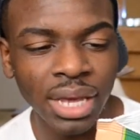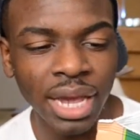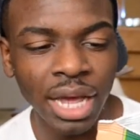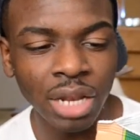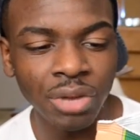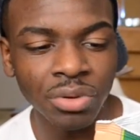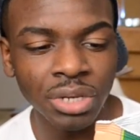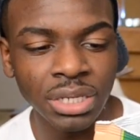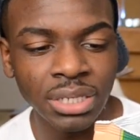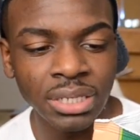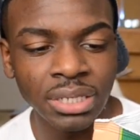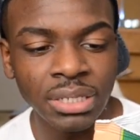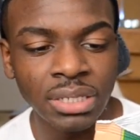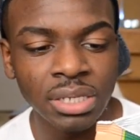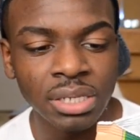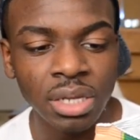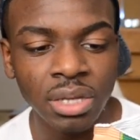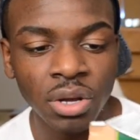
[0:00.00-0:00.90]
calories.